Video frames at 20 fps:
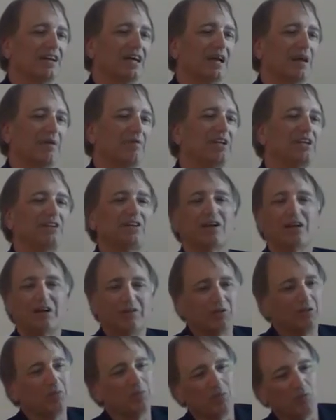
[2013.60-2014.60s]
I mean,
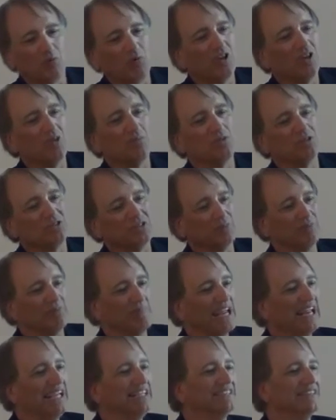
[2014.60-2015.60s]
the, one of the most
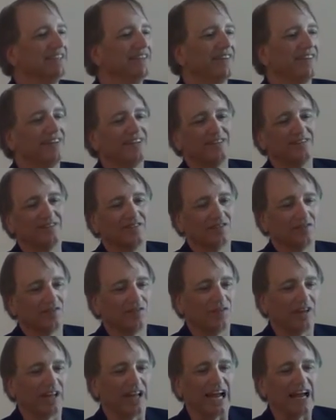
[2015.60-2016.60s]
amazing things
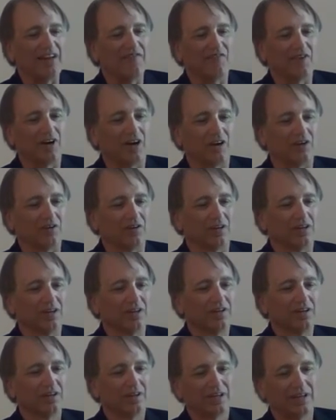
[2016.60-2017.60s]
that I found
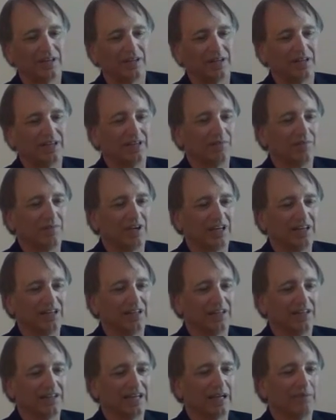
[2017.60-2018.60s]
in, in my
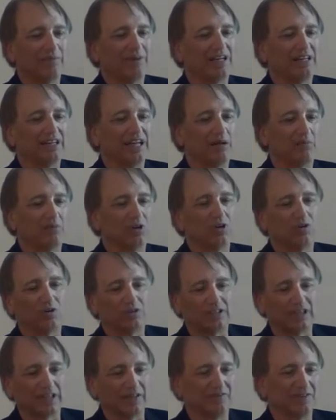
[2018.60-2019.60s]
time at Tableau
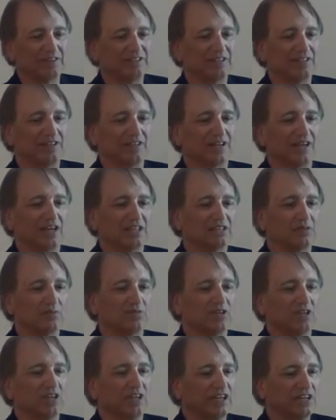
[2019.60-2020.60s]
as I visited the
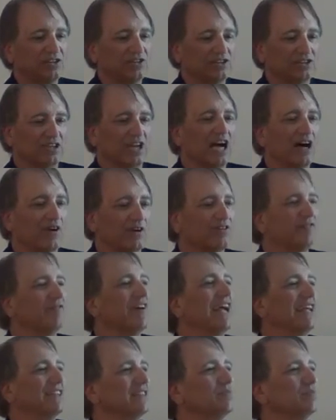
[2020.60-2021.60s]
customer is just how
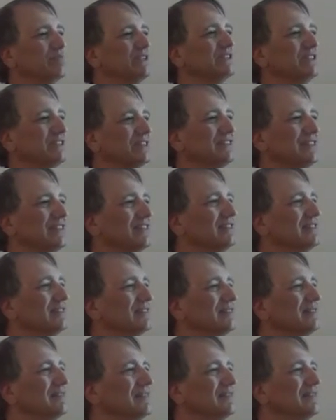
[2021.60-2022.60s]
advanced business
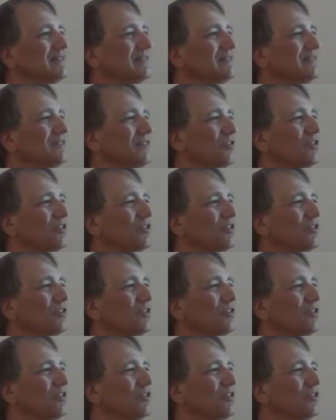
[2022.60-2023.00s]
is.